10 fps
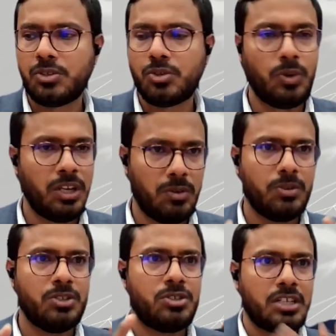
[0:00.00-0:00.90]
So
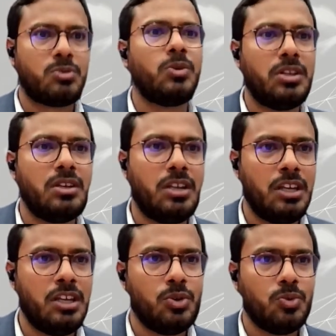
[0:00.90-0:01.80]
even just within
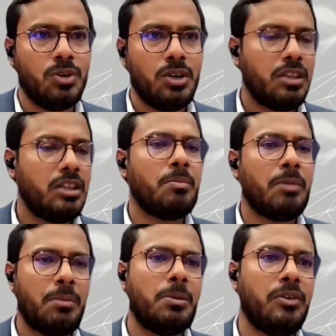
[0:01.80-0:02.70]
EU, there
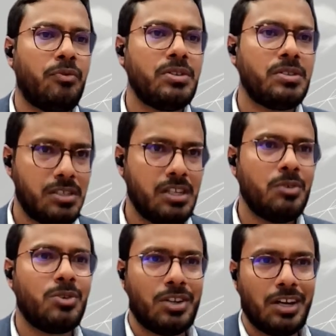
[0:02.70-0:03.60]
might be differences
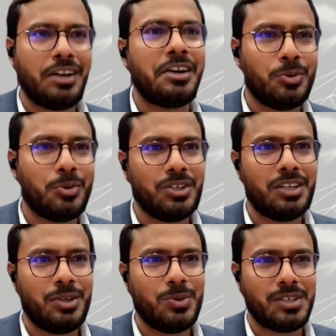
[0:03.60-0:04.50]
even related to the
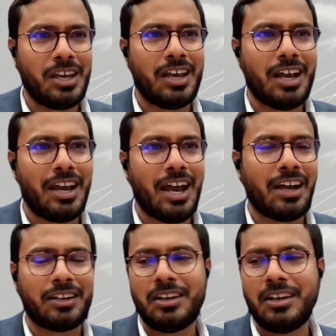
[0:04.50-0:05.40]
EU's AI.
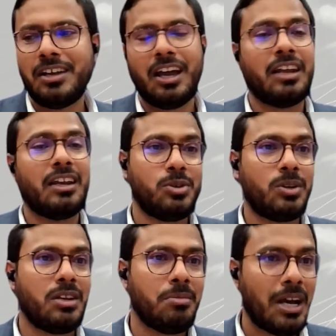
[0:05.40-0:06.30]
And as you
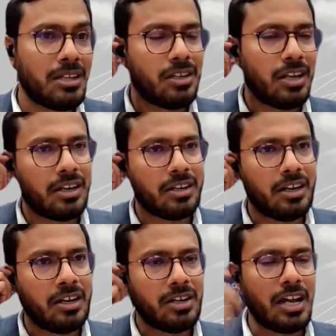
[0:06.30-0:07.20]
can imagine, at an
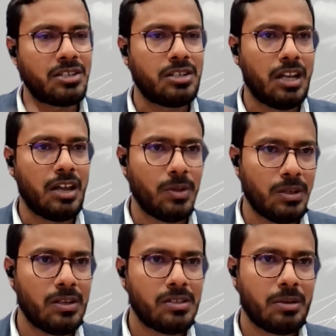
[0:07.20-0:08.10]
international
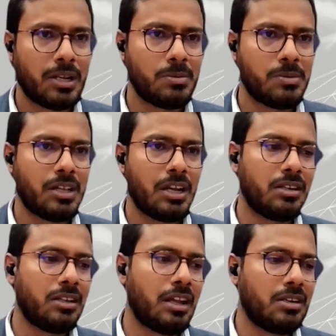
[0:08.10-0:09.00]
level, sometimes
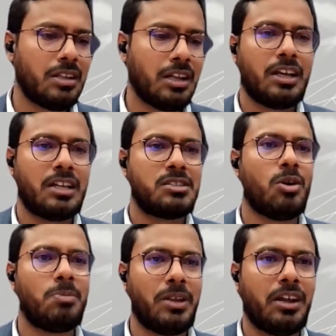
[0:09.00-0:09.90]
that gets
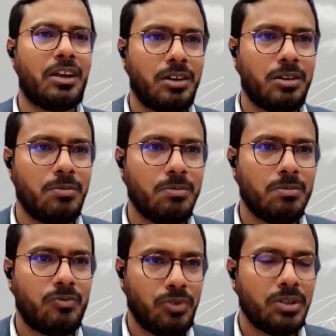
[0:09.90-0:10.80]
complicated
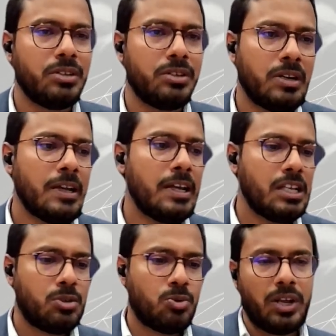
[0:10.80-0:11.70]
further.
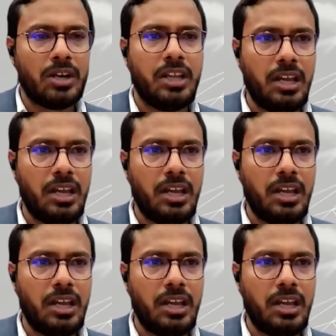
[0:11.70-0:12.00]
So we are